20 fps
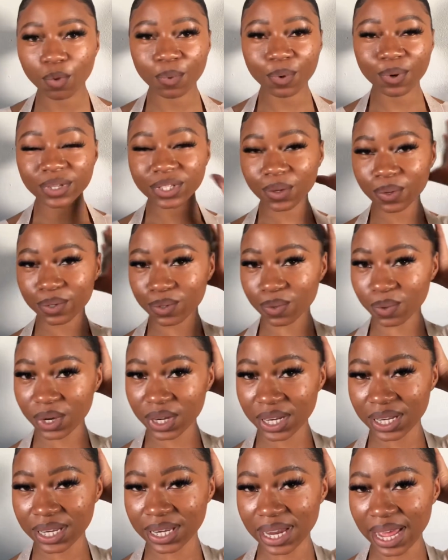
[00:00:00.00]
because I was
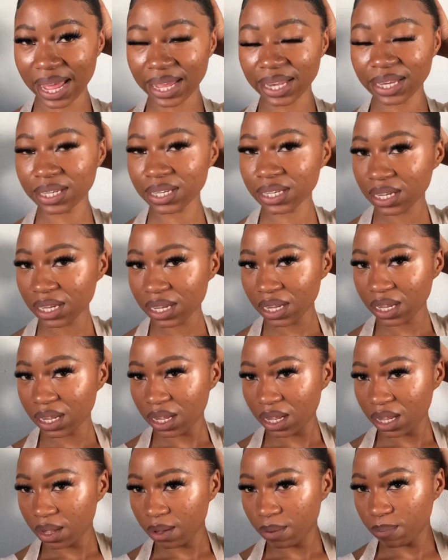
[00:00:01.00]
already done
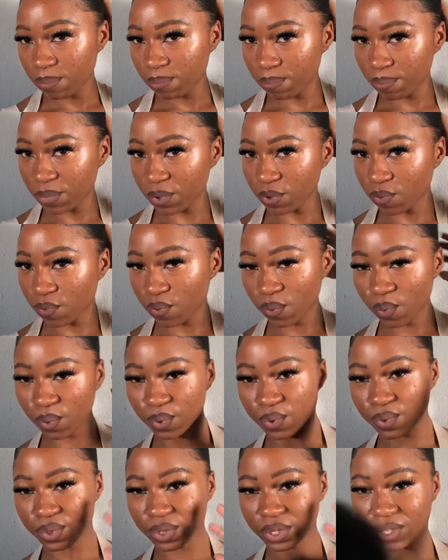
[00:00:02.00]

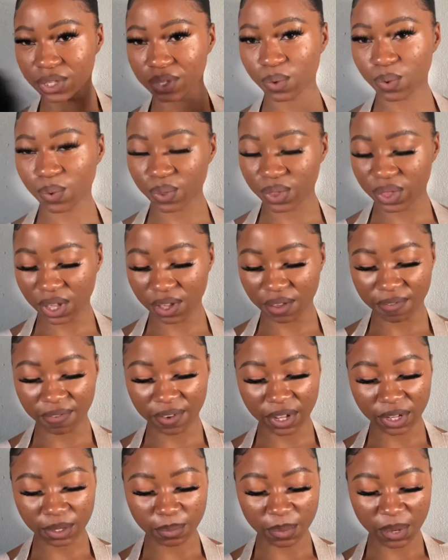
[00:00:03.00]
before this whole thing
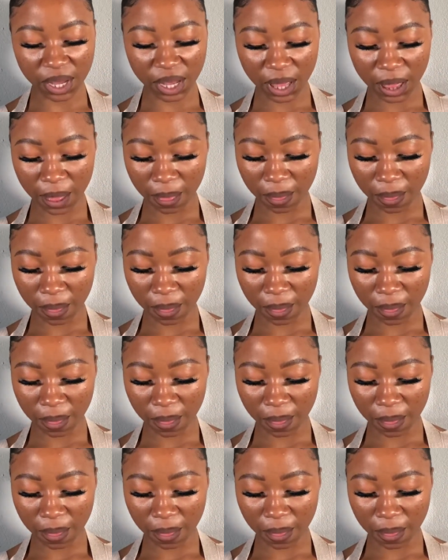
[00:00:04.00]
failed me,